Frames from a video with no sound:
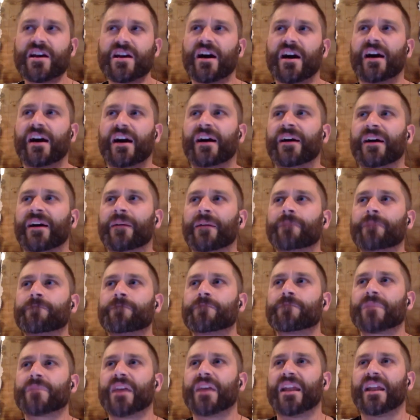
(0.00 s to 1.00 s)
Um, mm-hmm.
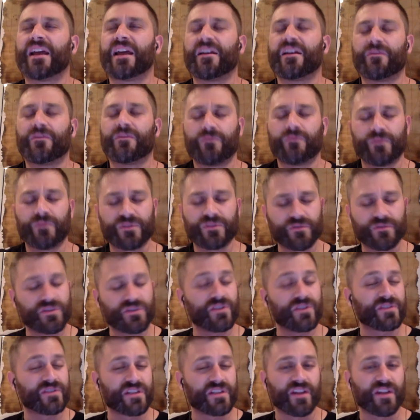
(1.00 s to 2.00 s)
And I was, she
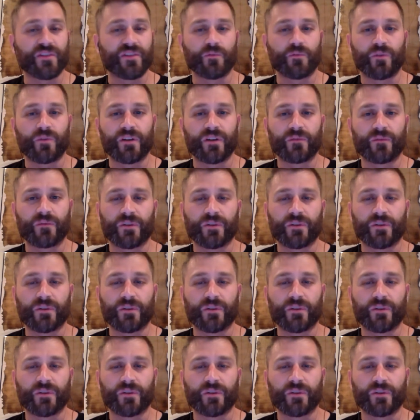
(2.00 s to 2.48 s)
was another one